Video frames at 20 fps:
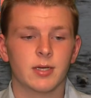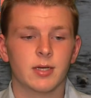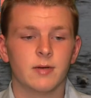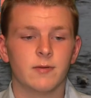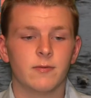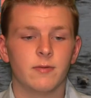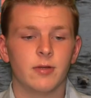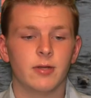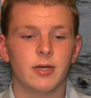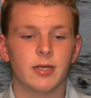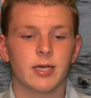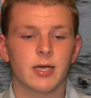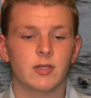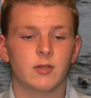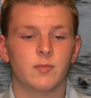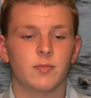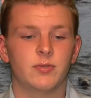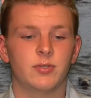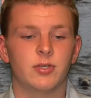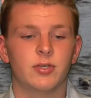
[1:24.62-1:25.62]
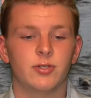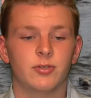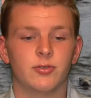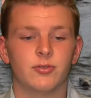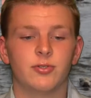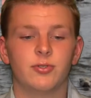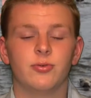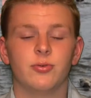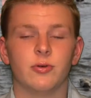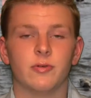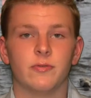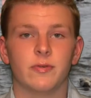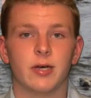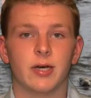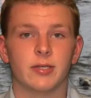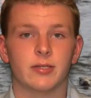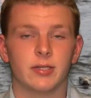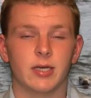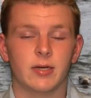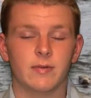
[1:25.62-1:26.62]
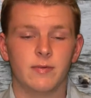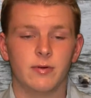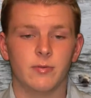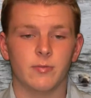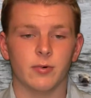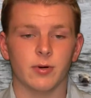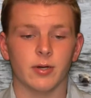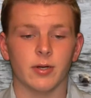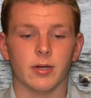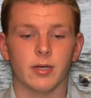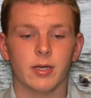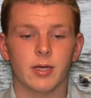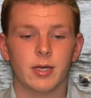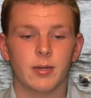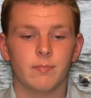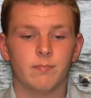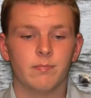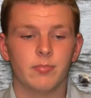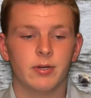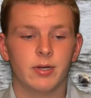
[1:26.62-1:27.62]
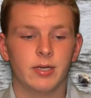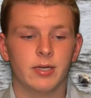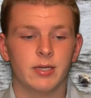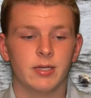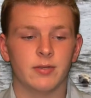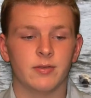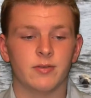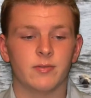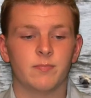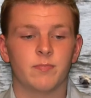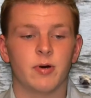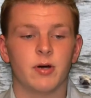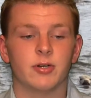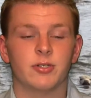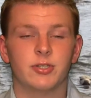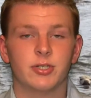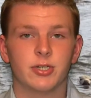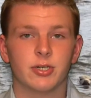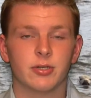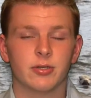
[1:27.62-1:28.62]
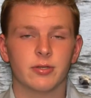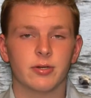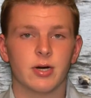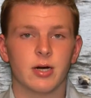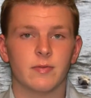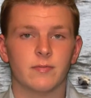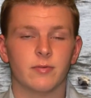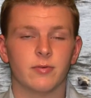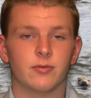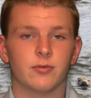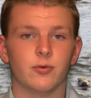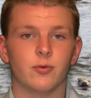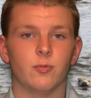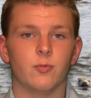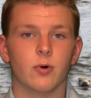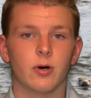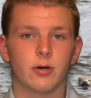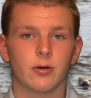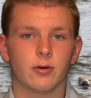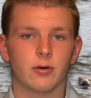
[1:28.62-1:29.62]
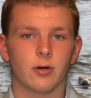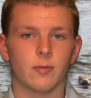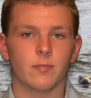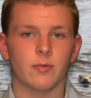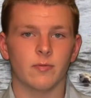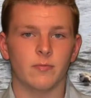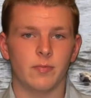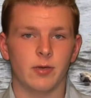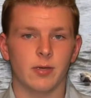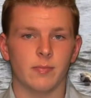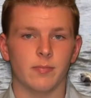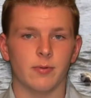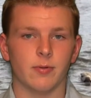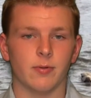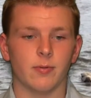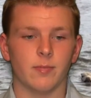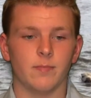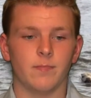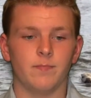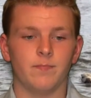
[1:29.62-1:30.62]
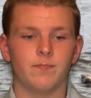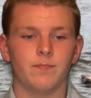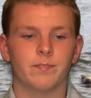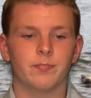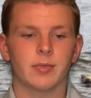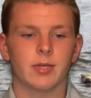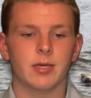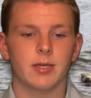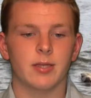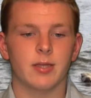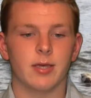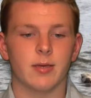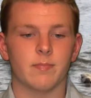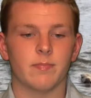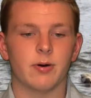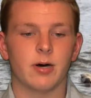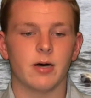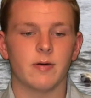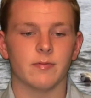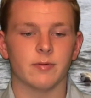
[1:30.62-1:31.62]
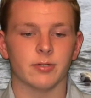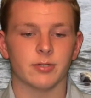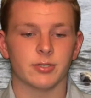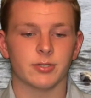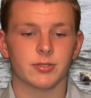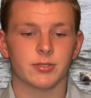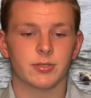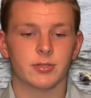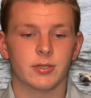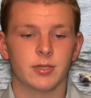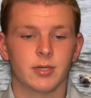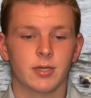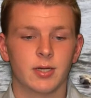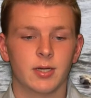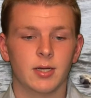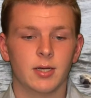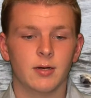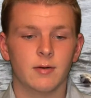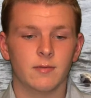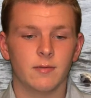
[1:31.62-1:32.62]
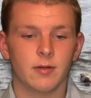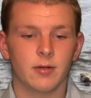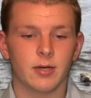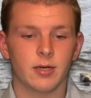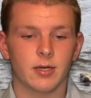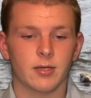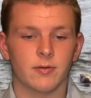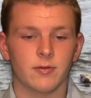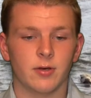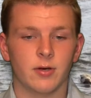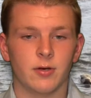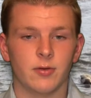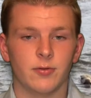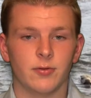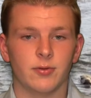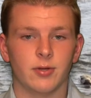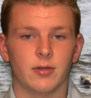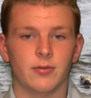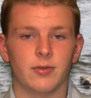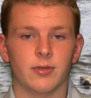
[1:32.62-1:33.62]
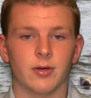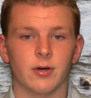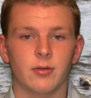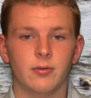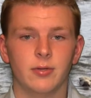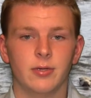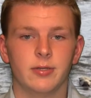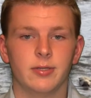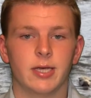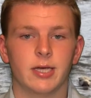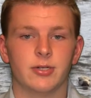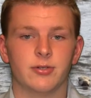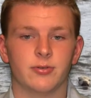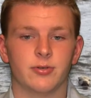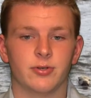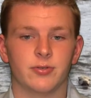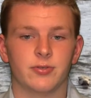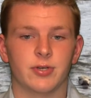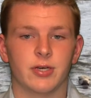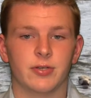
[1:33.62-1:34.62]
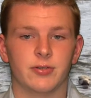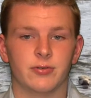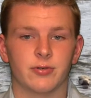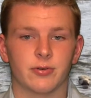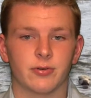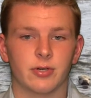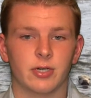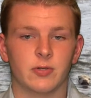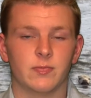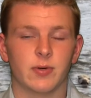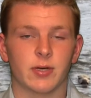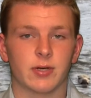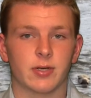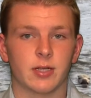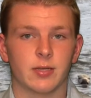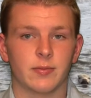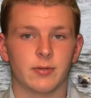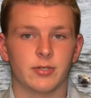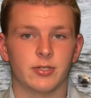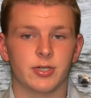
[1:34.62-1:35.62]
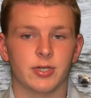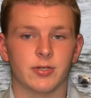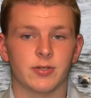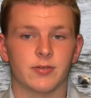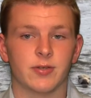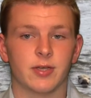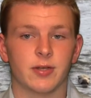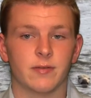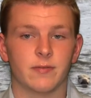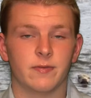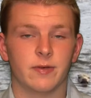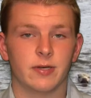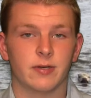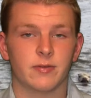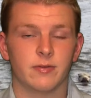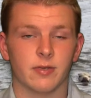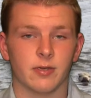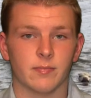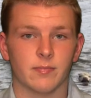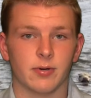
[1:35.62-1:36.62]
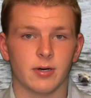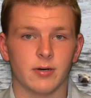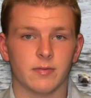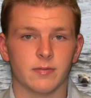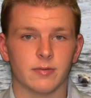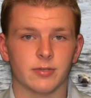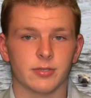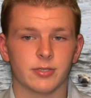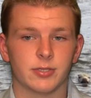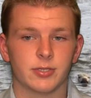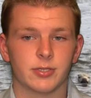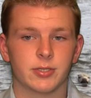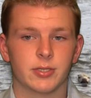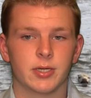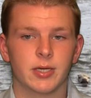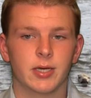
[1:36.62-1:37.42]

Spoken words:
Flooding has the potential to affect everyone, but it is particularly harmful to one group of people, the impoverished. Flooding is also not the only natural disaster increased by climate change that affects the impoverished.